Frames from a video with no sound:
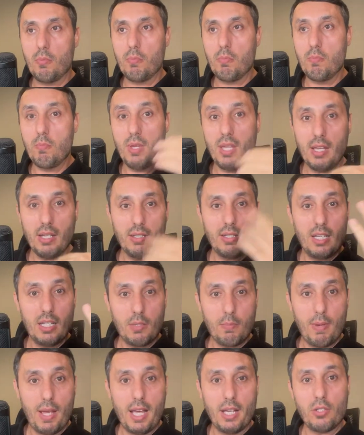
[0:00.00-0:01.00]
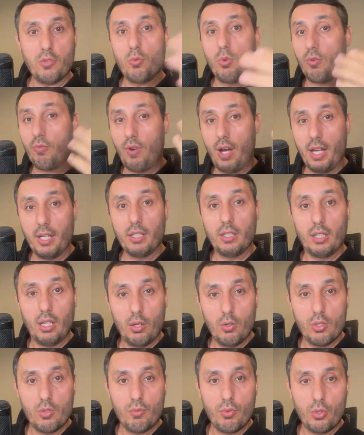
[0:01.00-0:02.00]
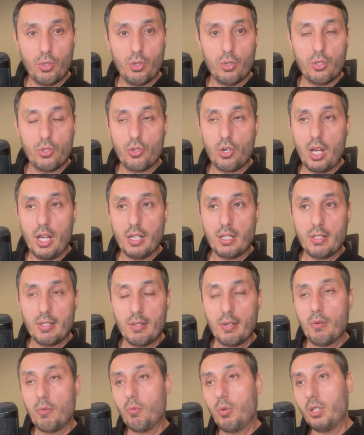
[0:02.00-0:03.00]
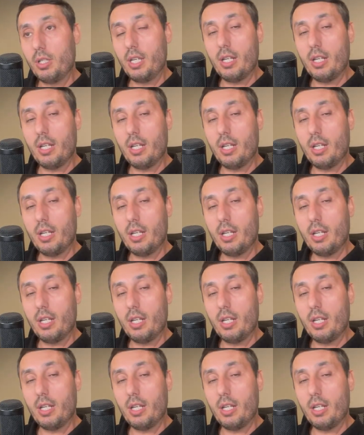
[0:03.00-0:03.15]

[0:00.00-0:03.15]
me dispatch or find loads for your trucks, well, here